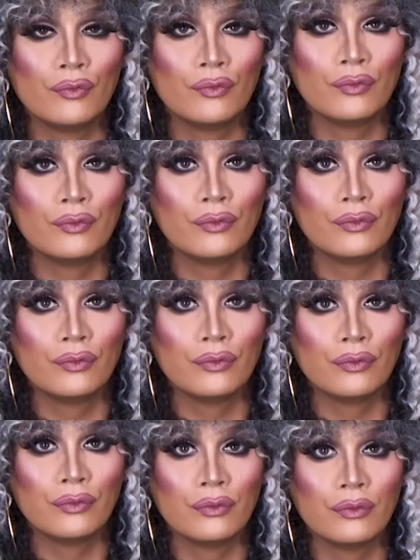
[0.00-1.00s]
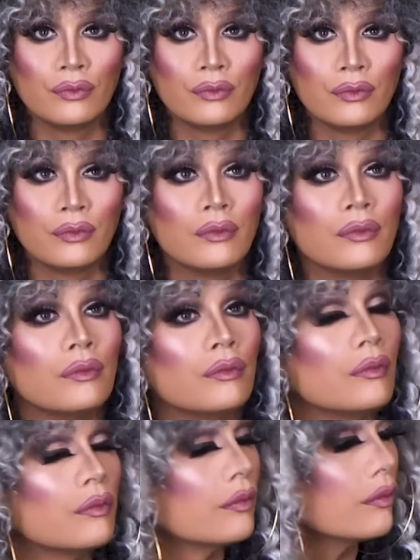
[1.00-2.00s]

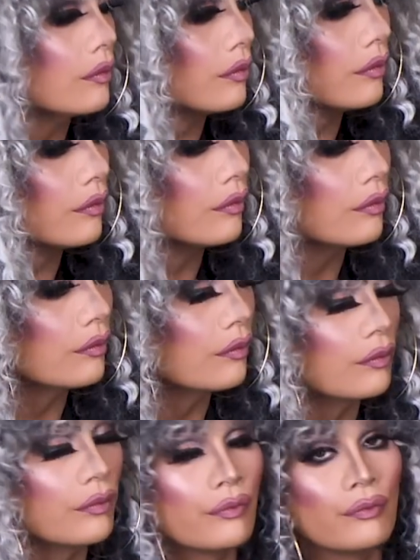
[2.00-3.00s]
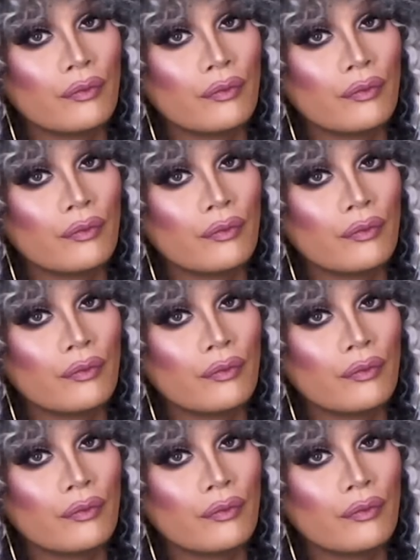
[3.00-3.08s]
No words are spoken by the person on screen.